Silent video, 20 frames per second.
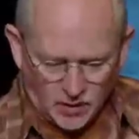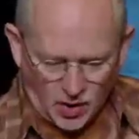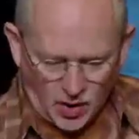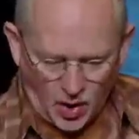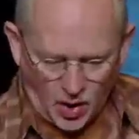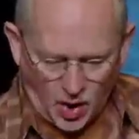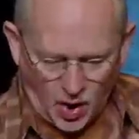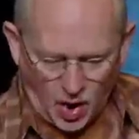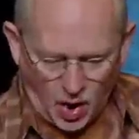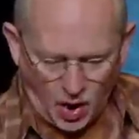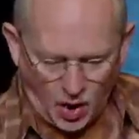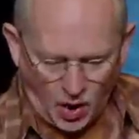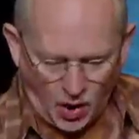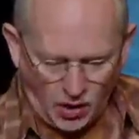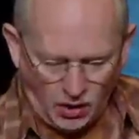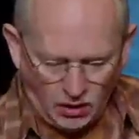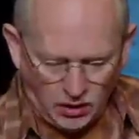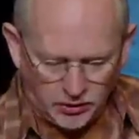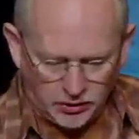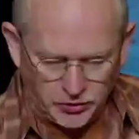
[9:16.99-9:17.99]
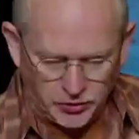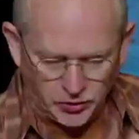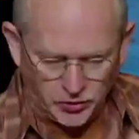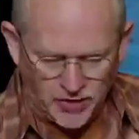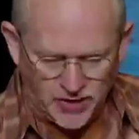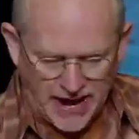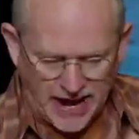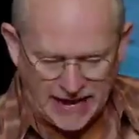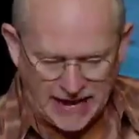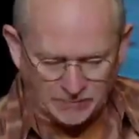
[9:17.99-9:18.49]
all your
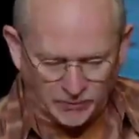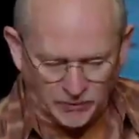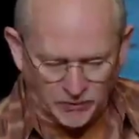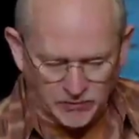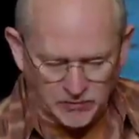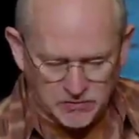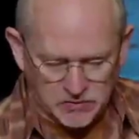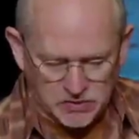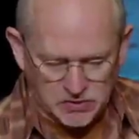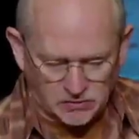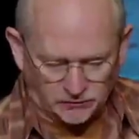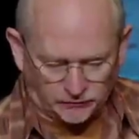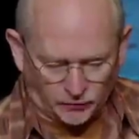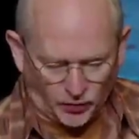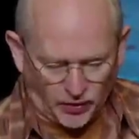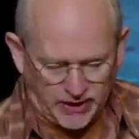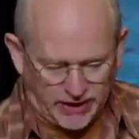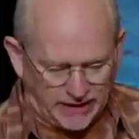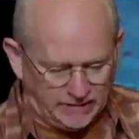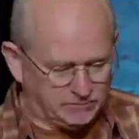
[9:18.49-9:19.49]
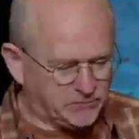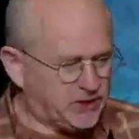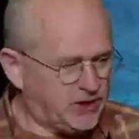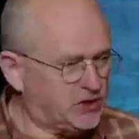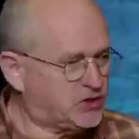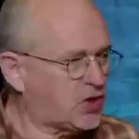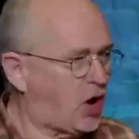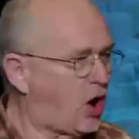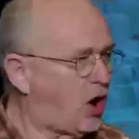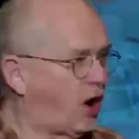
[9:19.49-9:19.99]
neighbors for empty
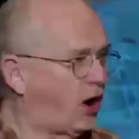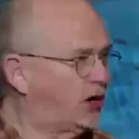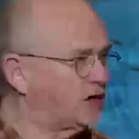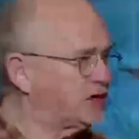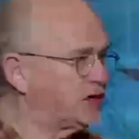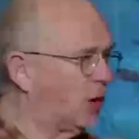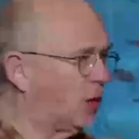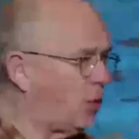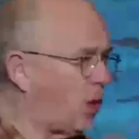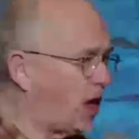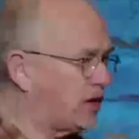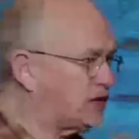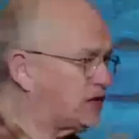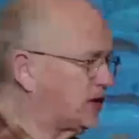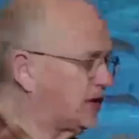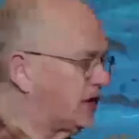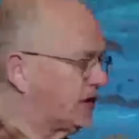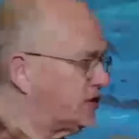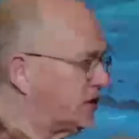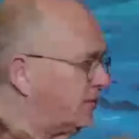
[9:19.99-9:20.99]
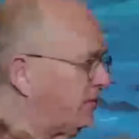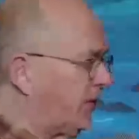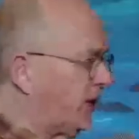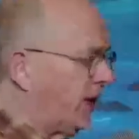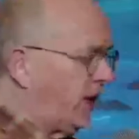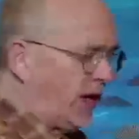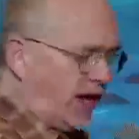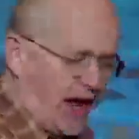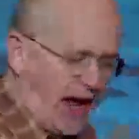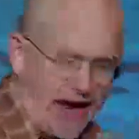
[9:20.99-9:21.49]
jars. Now, watch this.
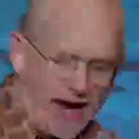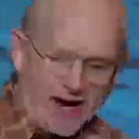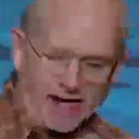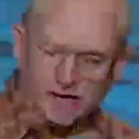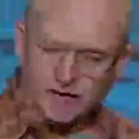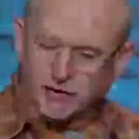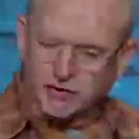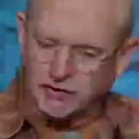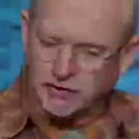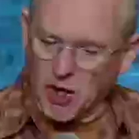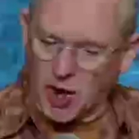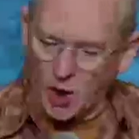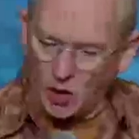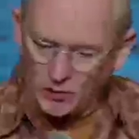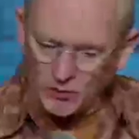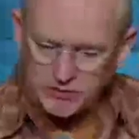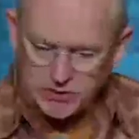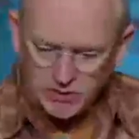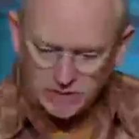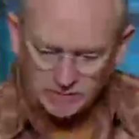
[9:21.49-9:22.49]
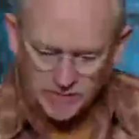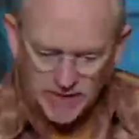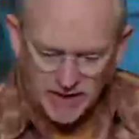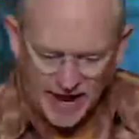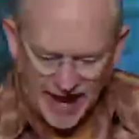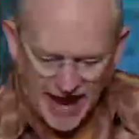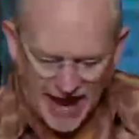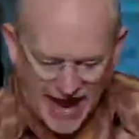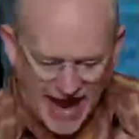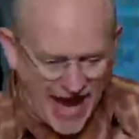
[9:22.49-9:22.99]
And don't
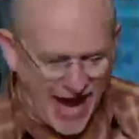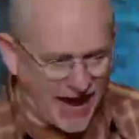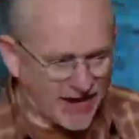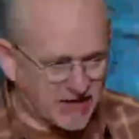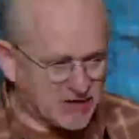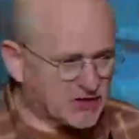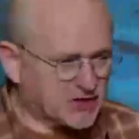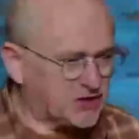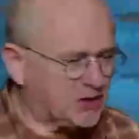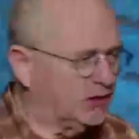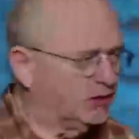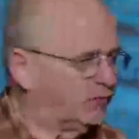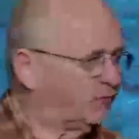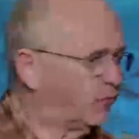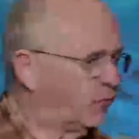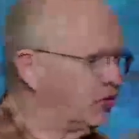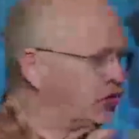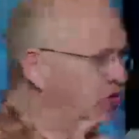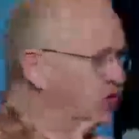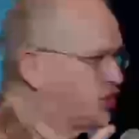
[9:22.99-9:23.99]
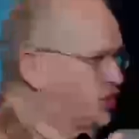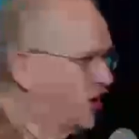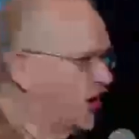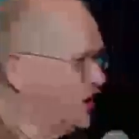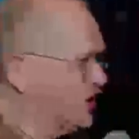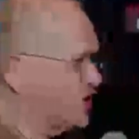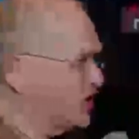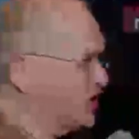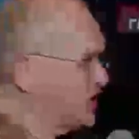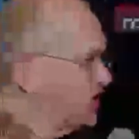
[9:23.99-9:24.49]
ask for
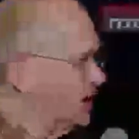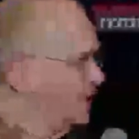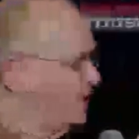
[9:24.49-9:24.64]
just